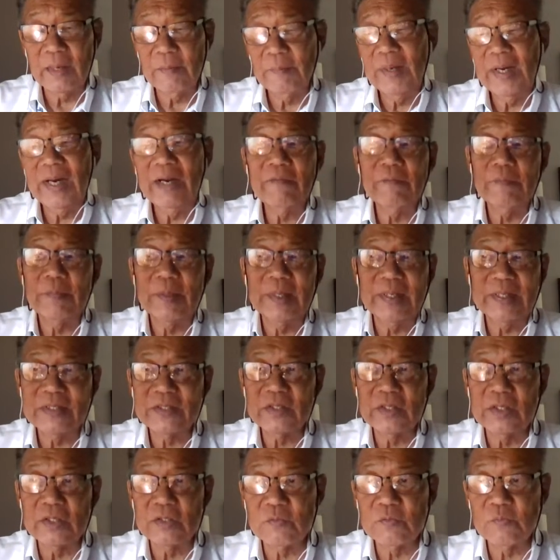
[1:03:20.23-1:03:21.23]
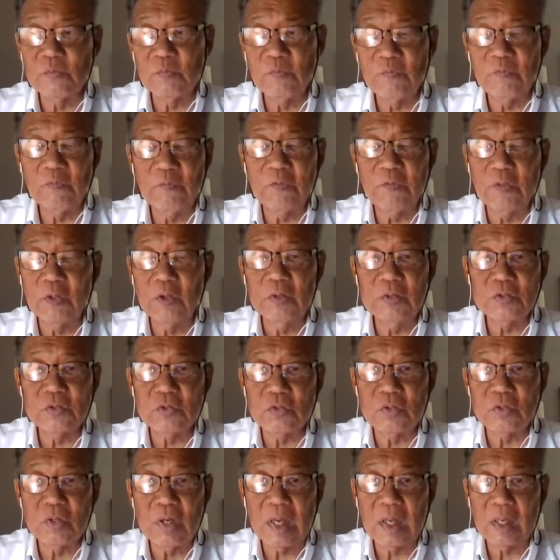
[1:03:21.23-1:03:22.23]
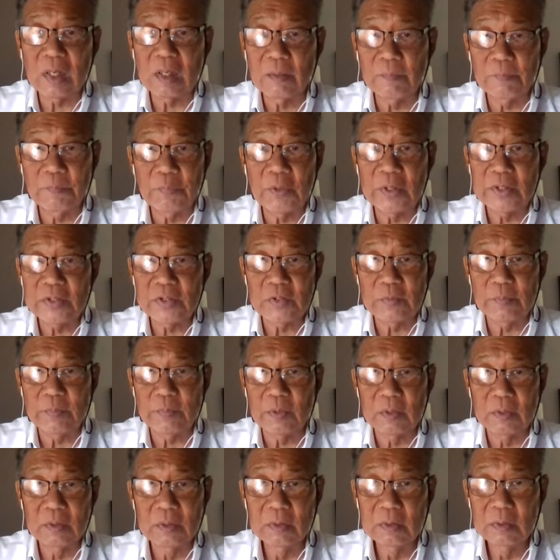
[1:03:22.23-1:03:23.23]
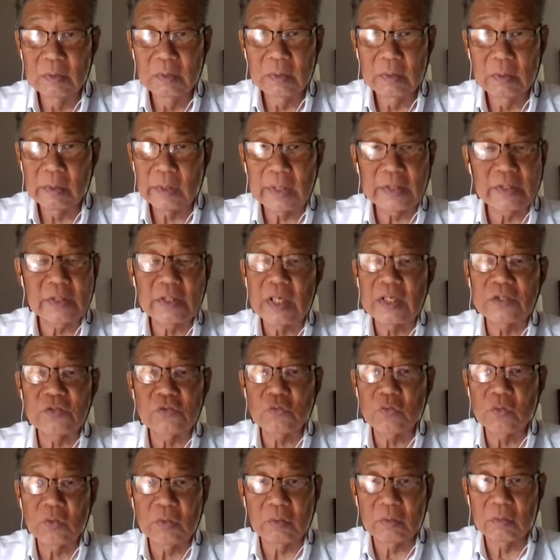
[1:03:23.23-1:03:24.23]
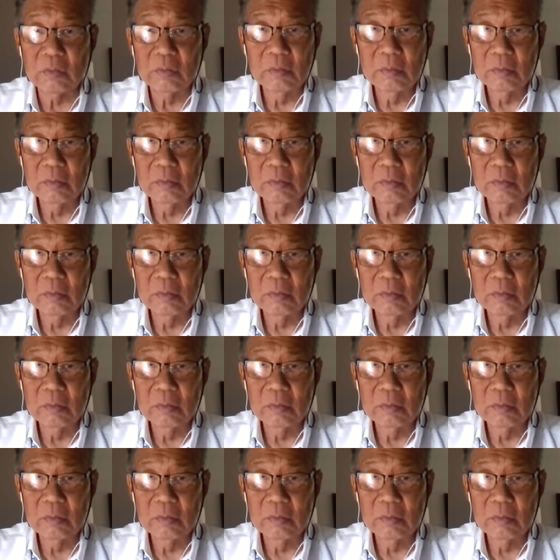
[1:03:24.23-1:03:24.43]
I mean, everybody says fluids are non-compressible. That's not true.